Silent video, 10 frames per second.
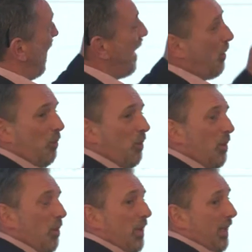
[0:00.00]
that,
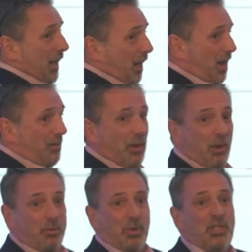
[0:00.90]
in a lot of our
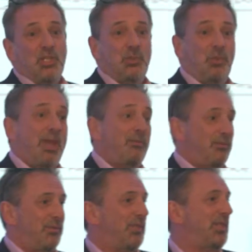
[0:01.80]
operations, we have
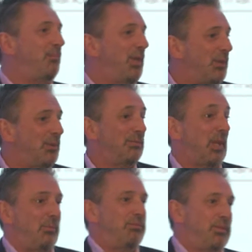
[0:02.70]
the typical
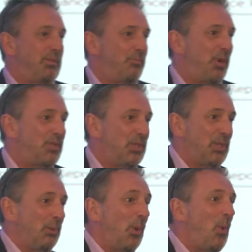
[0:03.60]
process
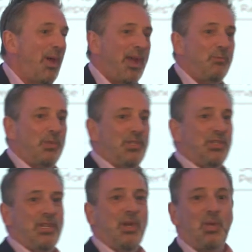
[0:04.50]
you will all have, which
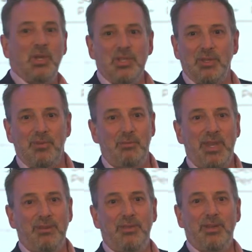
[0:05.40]
is no cut-off on
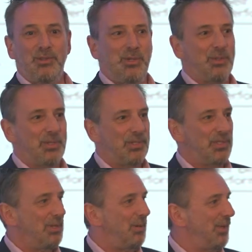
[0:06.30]
manufacturing orders.
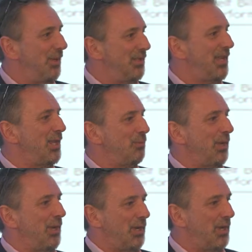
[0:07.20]
So a
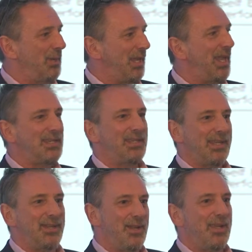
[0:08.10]
salesman can come in last thing
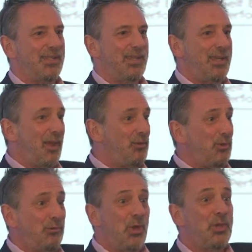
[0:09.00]
at night and say, oh,
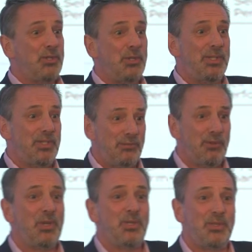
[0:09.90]
you've got to do this,
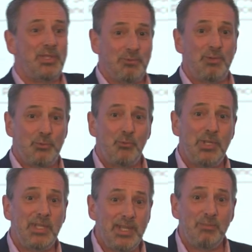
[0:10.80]
it's
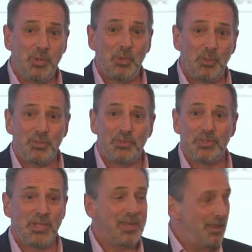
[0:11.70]
really important.
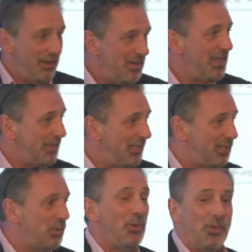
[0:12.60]
I need
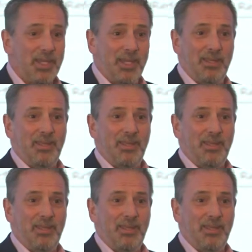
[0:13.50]
this order.